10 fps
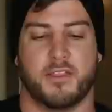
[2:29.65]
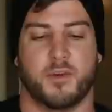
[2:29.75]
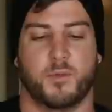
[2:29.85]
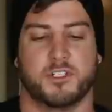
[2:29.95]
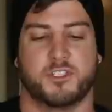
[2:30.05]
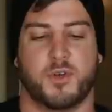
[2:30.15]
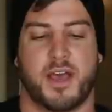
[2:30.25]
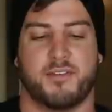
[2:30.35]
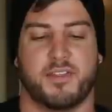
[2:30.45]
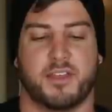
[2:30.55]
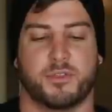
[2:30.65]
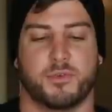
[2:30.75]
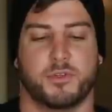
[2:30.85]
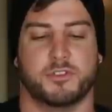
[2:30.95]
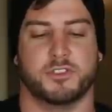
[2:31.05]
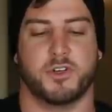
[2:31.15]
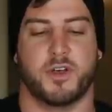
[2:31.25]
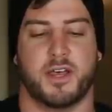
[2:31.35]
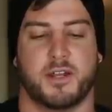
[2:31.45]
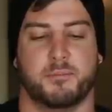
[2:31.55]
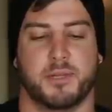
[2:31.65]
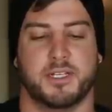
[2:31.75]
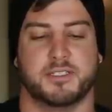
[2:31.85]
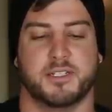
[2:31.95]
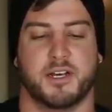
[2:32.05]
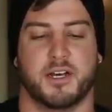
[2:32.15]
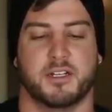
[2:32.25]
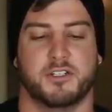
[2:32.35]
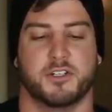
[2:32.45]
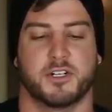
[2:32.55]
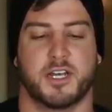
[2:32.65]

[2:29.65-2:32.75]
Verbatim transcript: then once you have that through, just go ahead and place it on your